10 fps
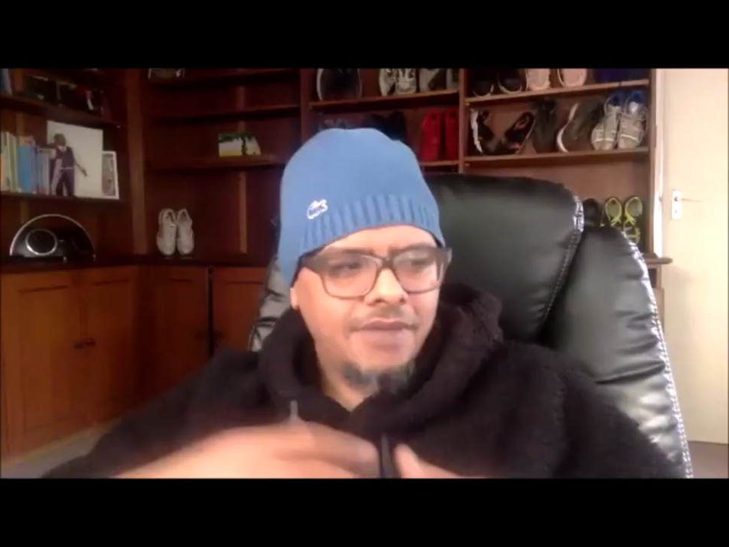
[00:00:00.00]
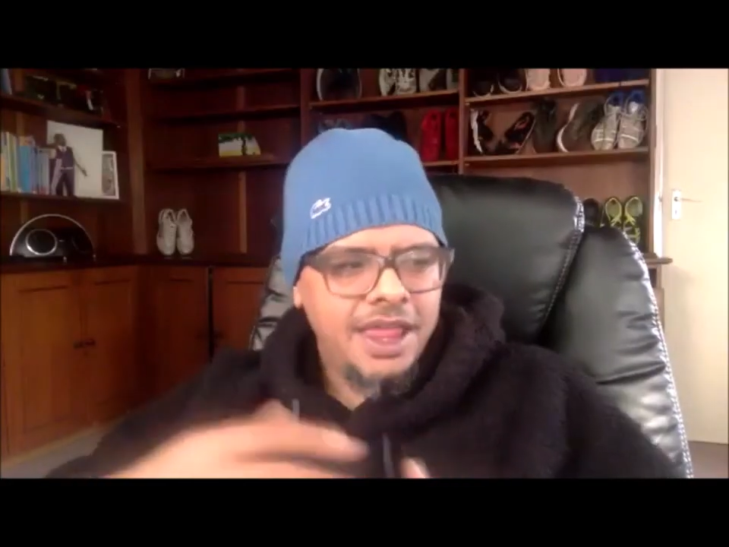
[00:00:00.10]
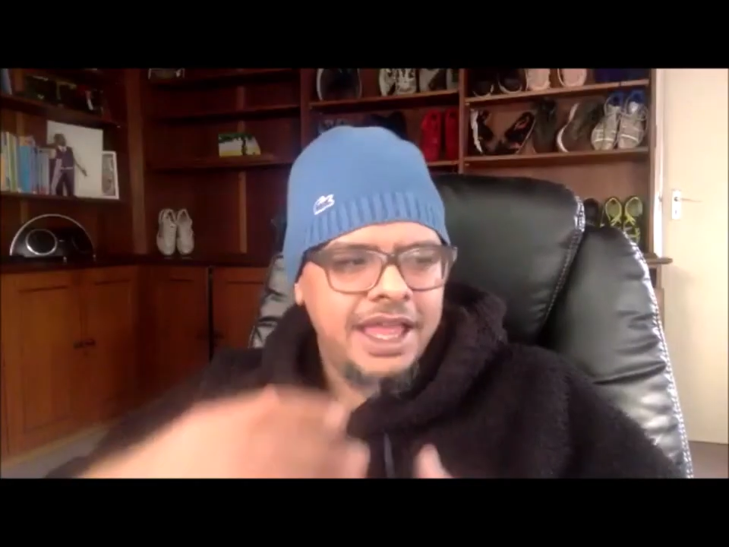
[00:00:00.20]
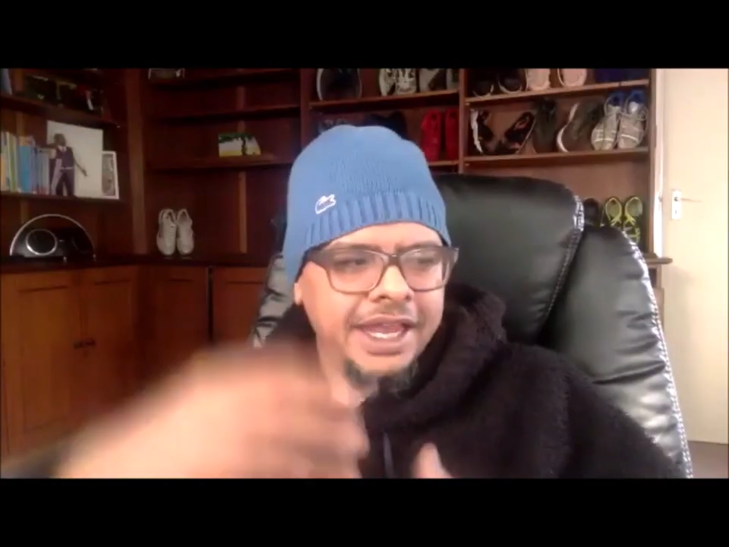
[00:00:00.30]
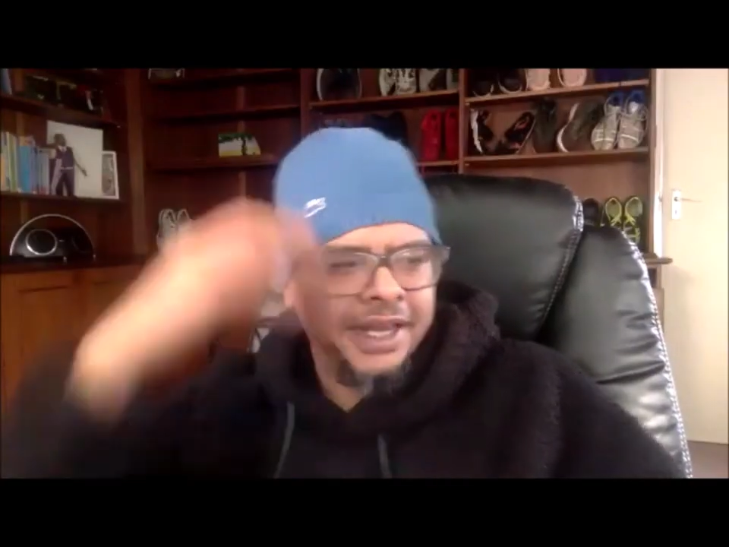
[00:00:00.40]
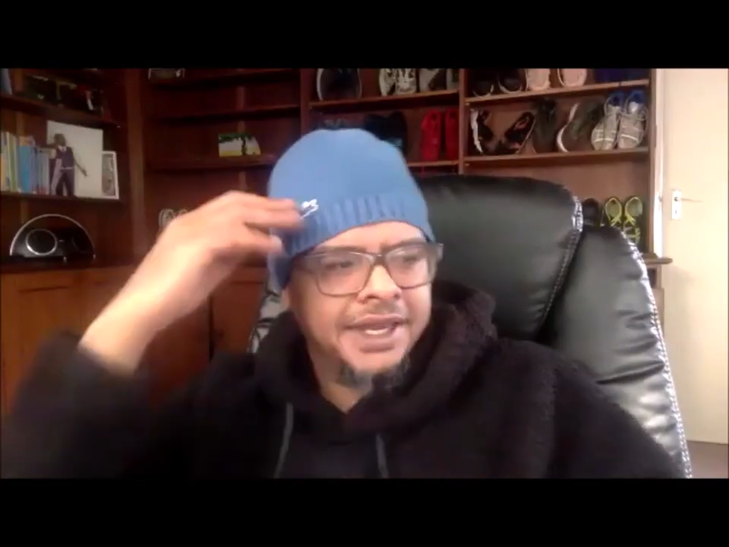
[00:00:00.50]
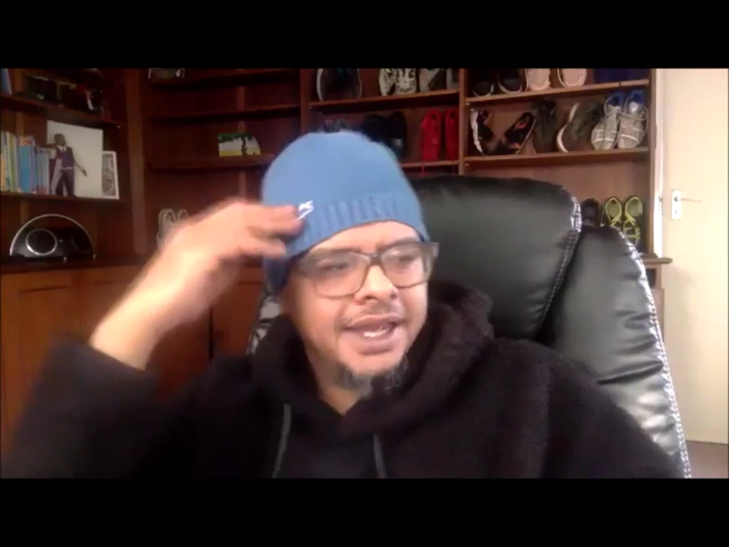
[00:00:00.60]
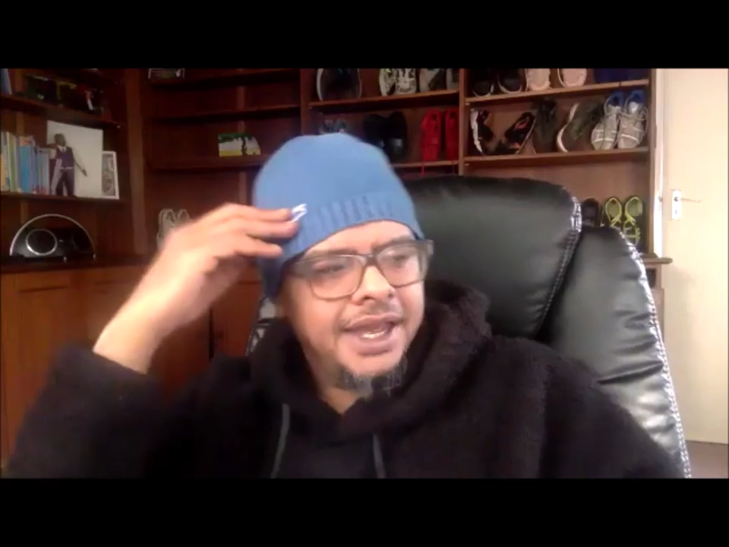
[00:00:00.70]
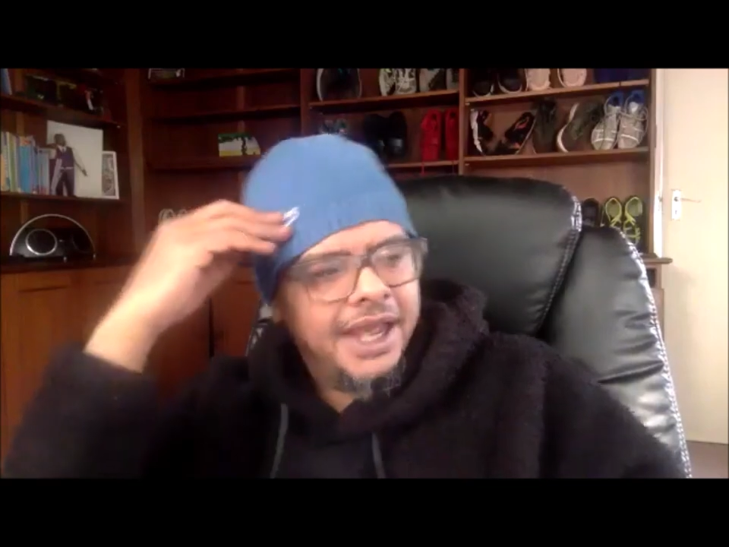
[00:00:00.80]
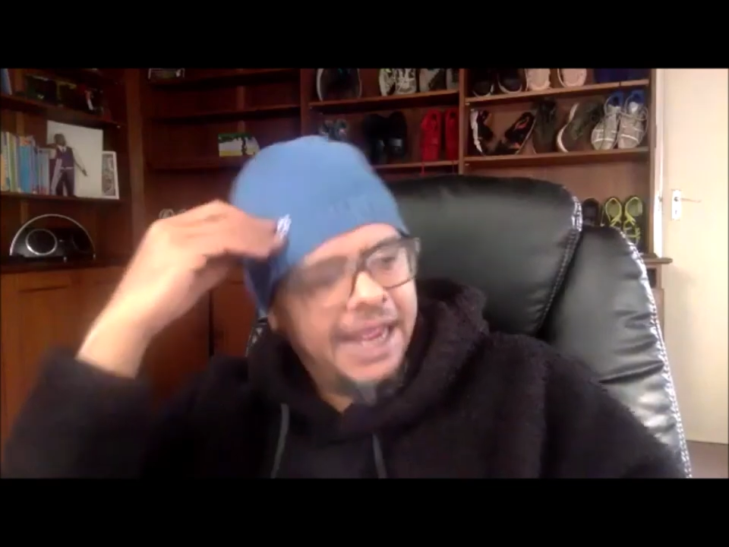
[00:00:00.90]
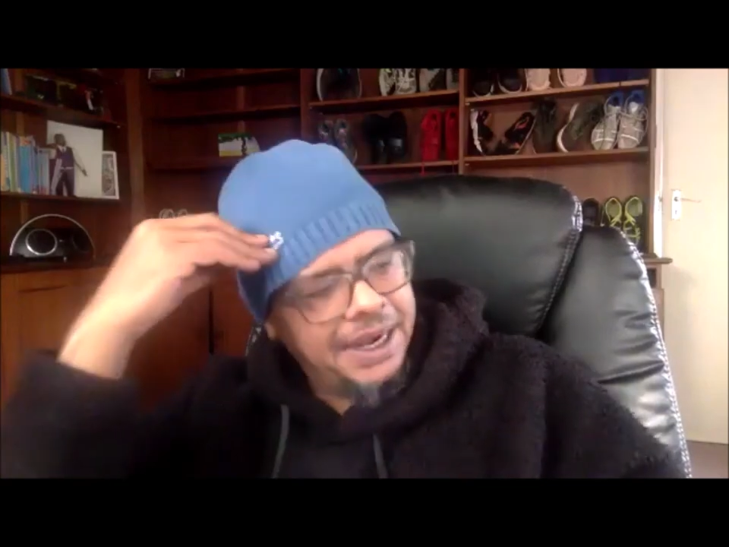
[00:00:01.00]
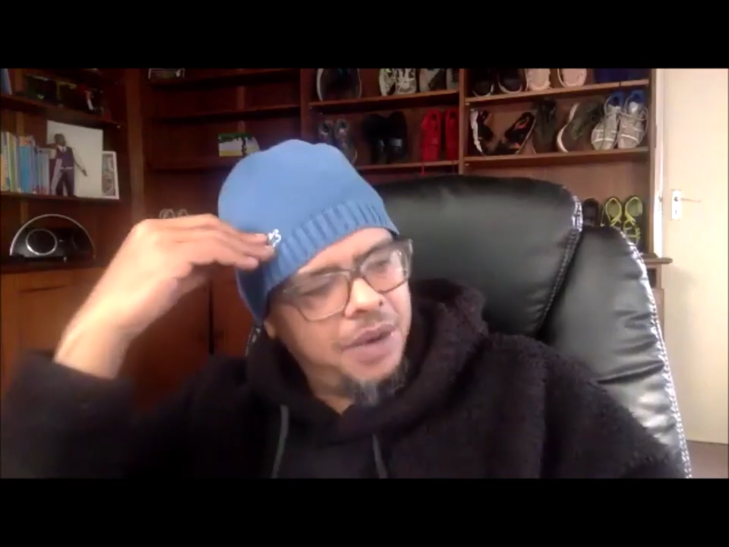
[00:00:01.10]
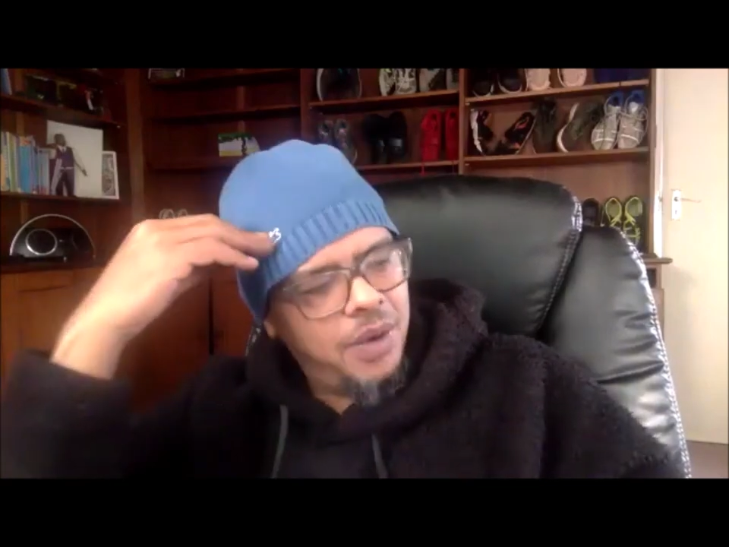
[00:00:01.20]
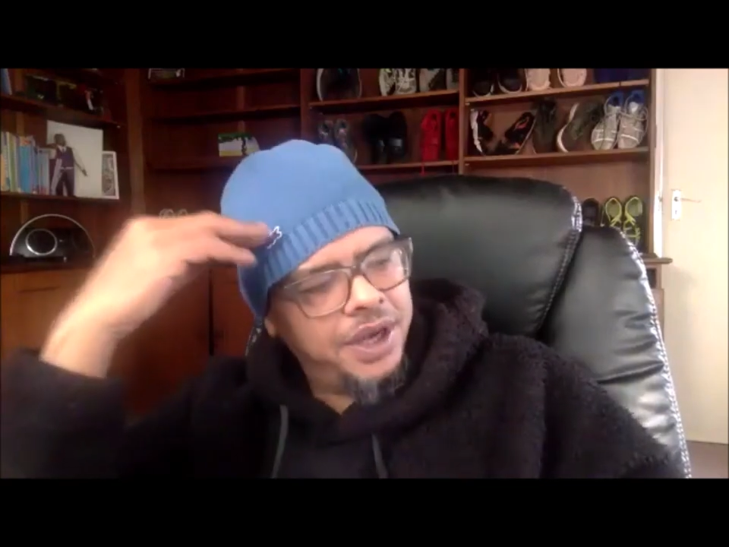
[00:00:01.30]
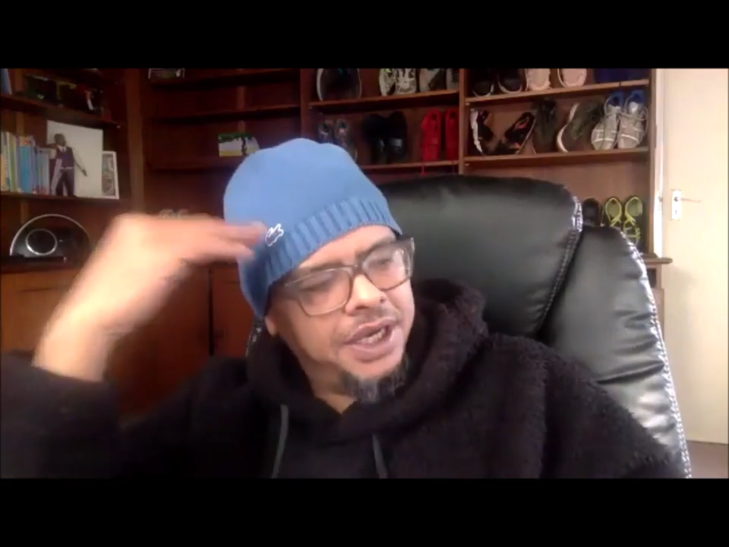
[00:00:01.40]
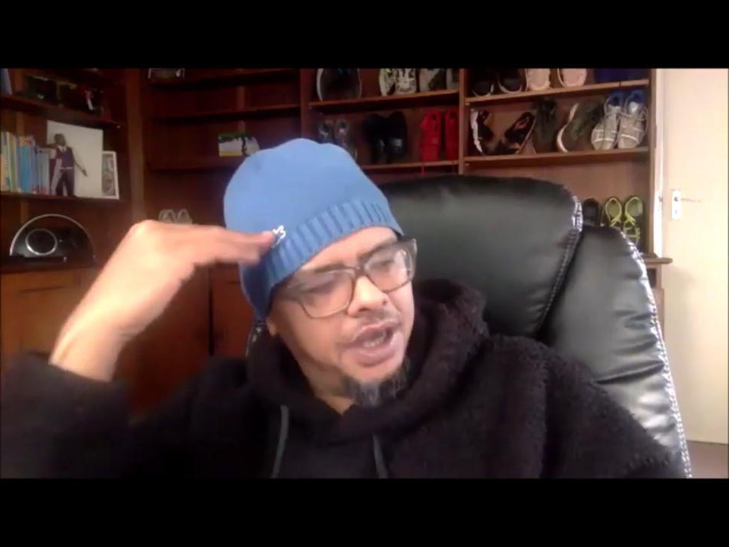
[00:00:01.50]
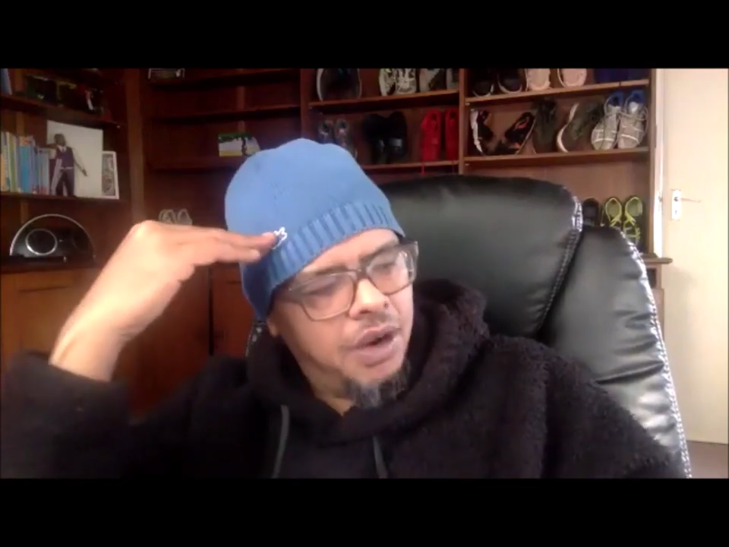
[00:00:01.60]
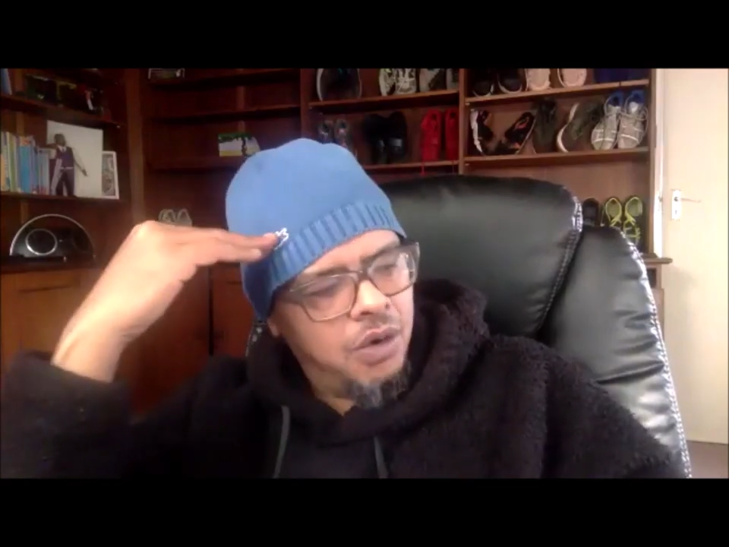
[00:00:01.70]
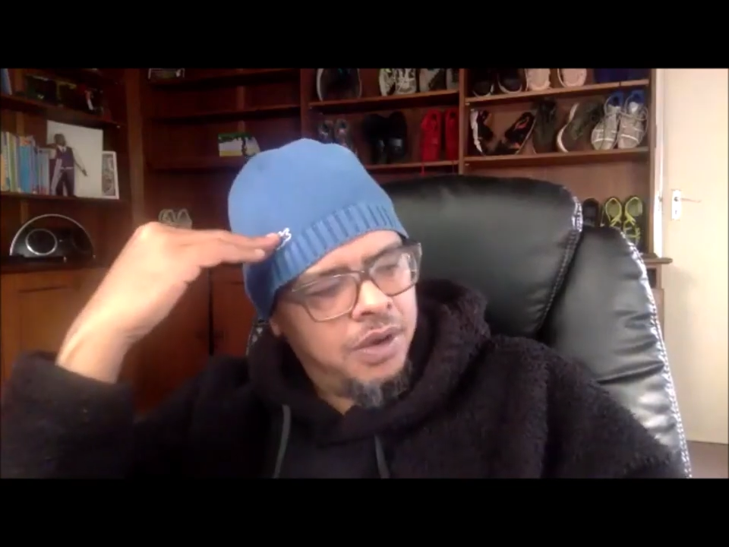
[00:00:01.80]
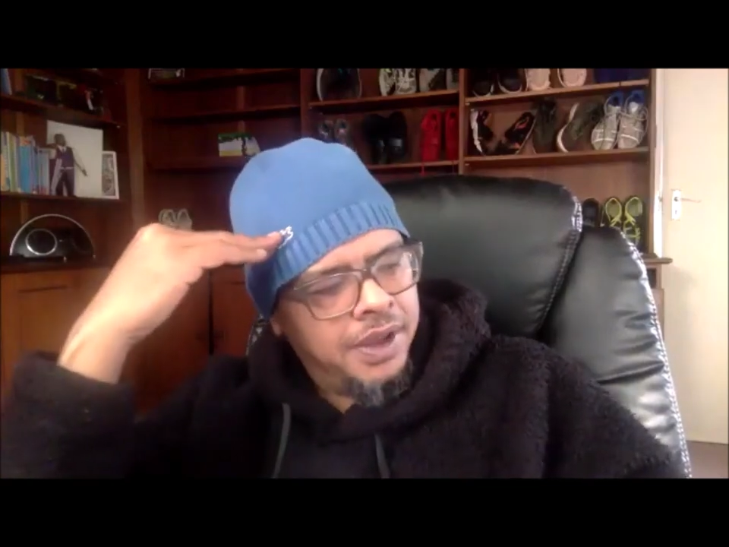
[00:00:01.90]
and and I want to
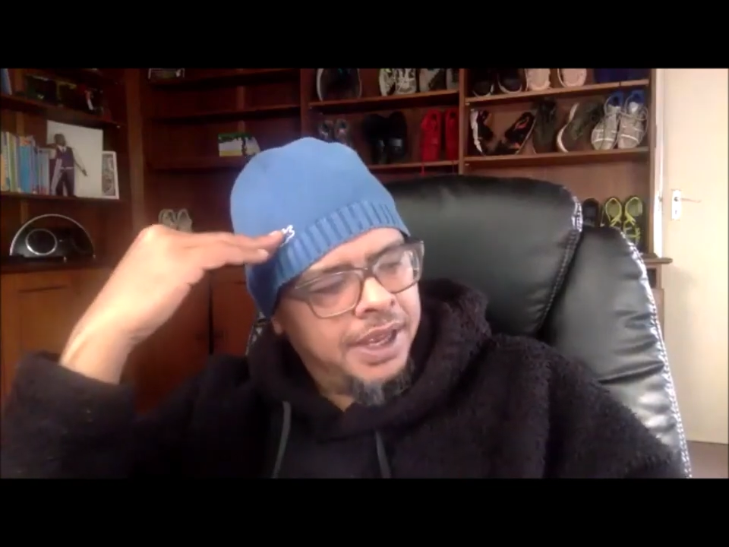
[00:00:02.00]
know